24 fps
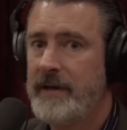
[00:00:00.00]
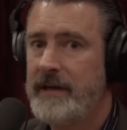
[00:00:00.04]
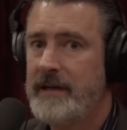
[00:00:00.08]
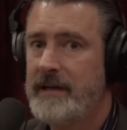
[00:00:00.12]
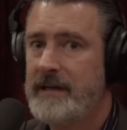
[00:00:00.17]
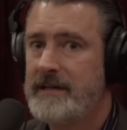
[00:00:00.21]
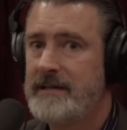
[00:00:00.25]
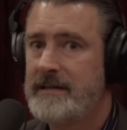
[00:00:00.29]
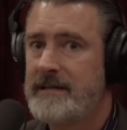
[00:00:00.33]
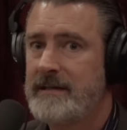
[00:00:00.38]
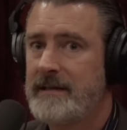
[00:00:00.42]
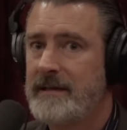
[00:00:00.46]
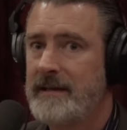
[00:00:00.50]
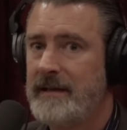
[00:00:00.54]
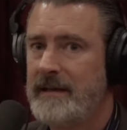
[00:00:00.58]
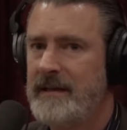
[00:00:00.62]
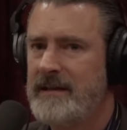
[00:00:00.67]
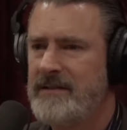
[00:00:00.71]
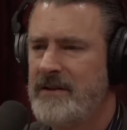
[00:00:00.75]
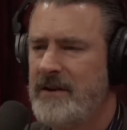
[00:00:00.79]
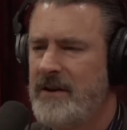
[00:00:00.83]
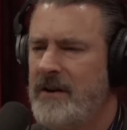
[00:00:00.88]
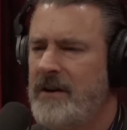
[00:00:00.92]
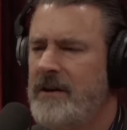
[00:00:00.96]

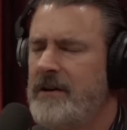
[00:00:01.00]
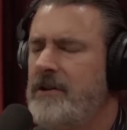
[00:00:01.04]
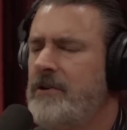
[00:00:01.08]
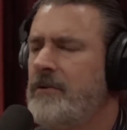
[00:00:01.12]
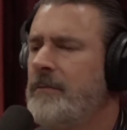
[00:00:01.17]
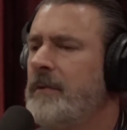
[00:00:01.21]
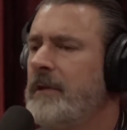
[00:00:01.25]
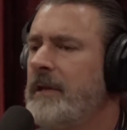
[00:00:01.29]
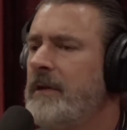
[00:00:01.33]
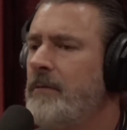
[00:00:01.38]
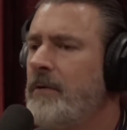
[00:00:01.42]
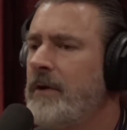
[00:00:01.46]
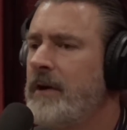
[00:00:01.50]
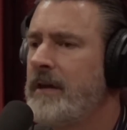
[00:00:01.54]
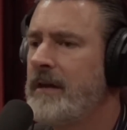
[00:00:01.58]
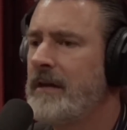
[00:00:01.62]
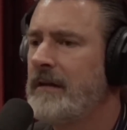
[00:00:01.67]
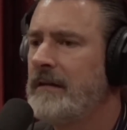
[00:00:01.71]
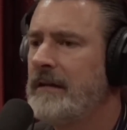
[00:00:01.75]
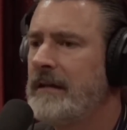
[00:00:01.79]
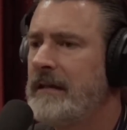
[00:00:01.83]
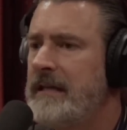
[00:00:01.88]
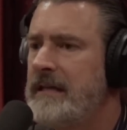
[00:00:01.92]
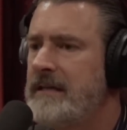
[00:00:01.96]
he's arguably one of
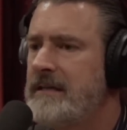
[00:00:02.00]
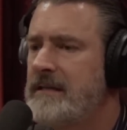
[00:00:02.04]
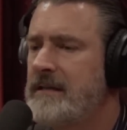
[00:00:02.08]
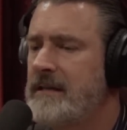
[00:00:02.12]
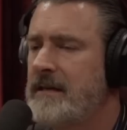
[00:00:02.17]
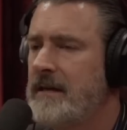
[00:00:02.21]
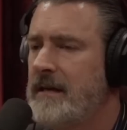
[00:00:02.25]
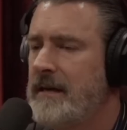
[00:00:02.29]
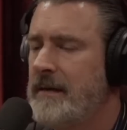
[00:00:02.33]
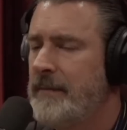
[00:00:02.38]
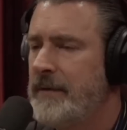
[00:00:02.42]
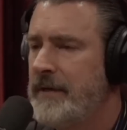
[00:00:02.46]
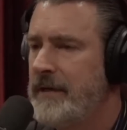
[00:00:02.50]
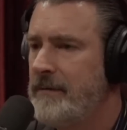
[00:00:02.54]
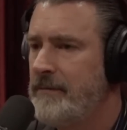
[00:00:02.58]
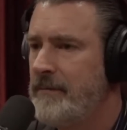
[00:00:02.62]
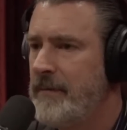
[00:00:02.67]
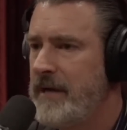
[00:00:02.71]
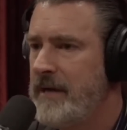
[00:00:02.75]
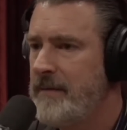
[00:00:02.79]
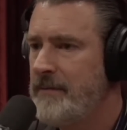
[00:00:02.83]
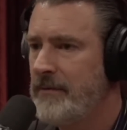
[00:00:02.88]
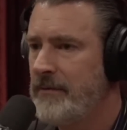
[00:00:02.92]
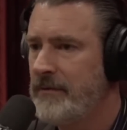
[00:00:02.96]
the least competent
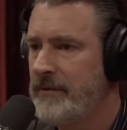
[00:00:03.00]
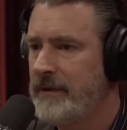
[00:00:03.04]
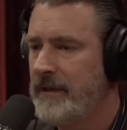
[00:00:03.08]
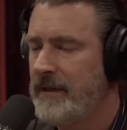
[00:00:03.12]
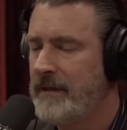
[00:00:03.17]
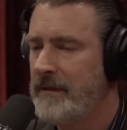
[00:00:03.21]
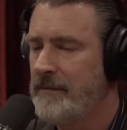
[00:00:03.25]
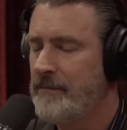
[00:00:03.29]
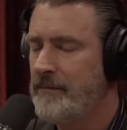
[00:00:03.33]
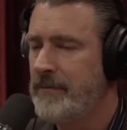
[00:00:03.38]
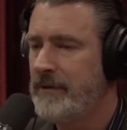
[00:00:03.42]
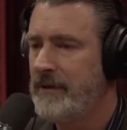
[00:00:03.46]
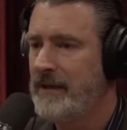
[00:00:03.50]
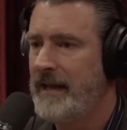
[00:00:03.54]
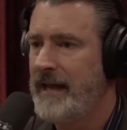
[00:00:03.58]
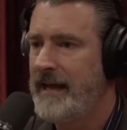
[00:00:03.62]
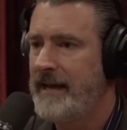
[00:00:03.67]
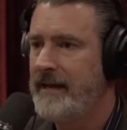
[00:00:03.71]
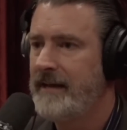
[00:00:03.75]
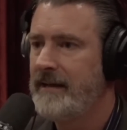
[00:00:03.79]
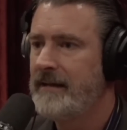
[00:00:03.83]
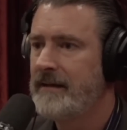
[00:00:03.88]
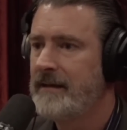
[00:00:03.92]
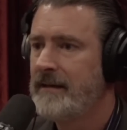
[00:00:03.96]
people on the
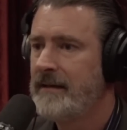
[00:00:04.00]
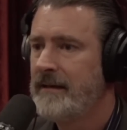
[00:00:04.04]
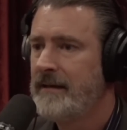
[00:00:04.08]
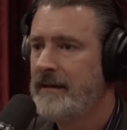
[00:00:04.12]
planet,